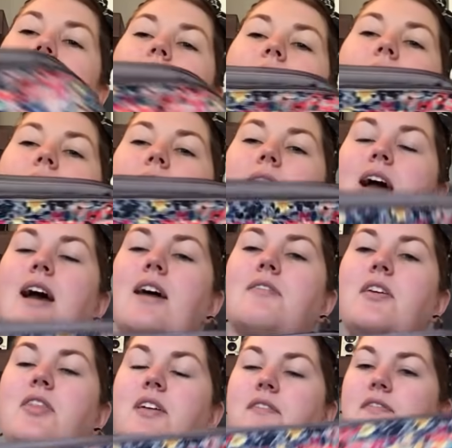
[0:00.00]
I have
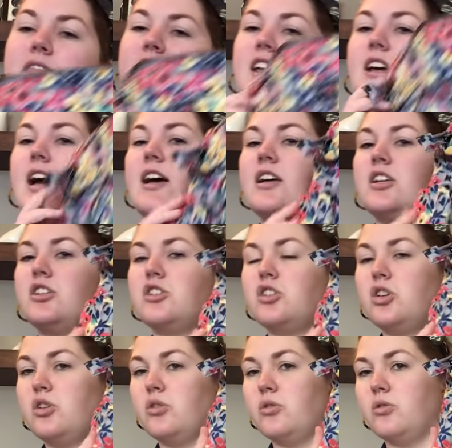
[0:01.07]
the Via
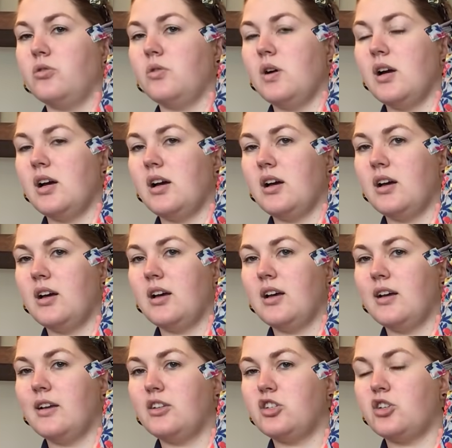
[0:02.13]
2
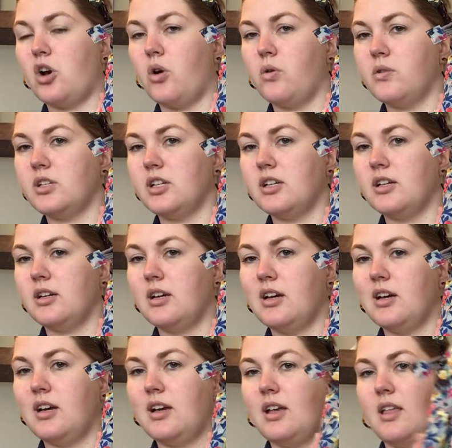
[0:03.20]
tote.
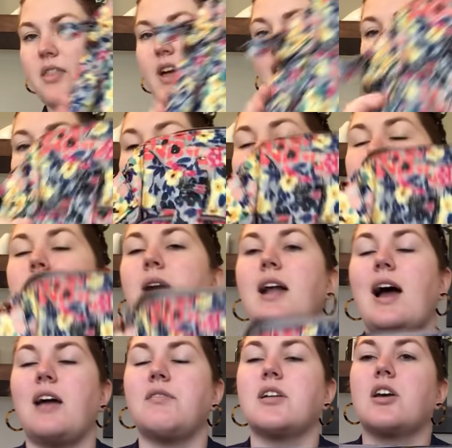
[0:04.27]
That was what
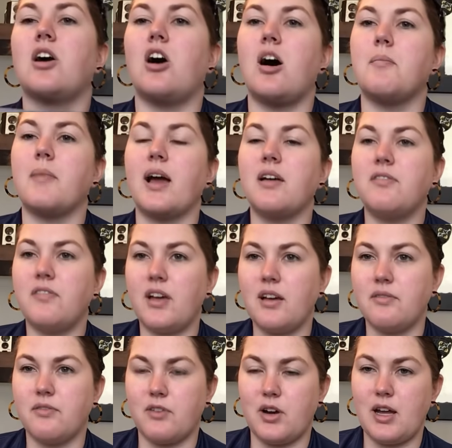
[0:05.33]
I would call my
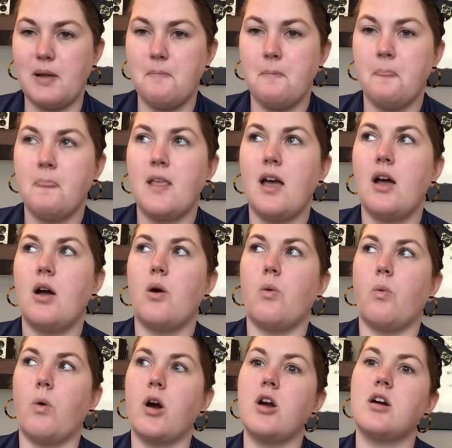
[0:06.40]
favorite
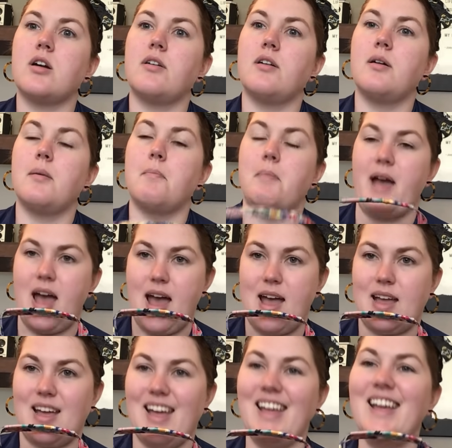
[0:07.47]
work bag.